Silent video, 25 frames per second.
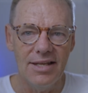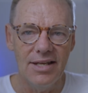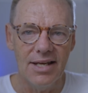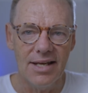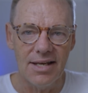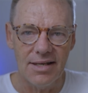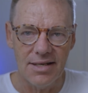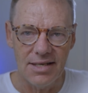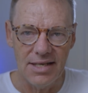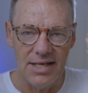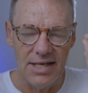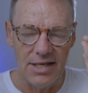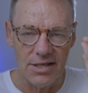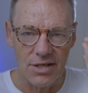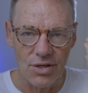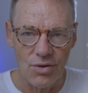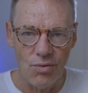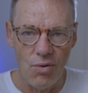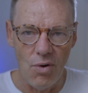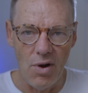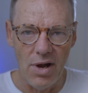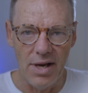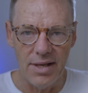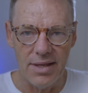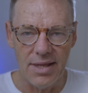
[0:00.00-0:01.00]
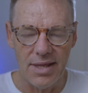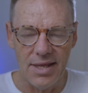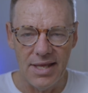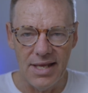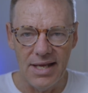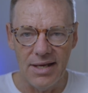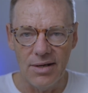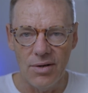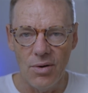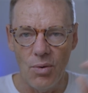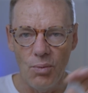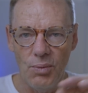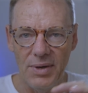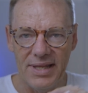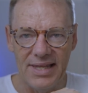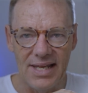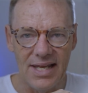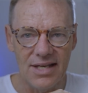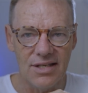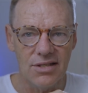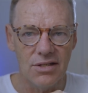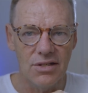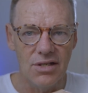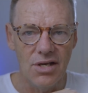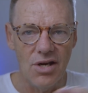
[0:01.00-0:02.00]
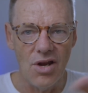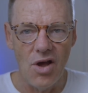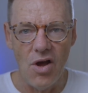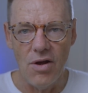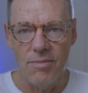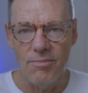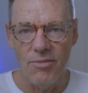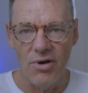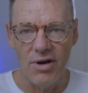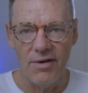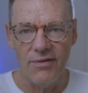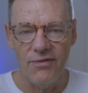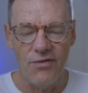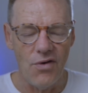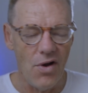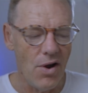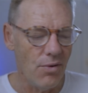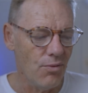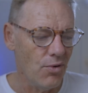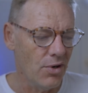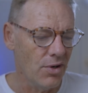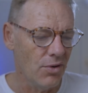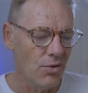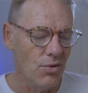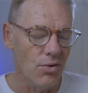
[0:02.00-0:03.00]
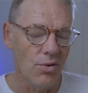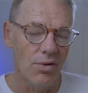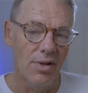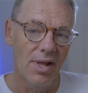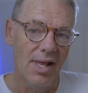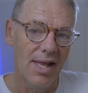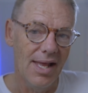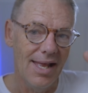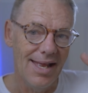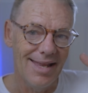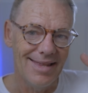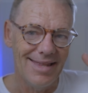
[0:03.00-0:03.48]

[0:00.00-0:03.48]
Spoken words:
you can see it's quite thin when there's no modifier on at all.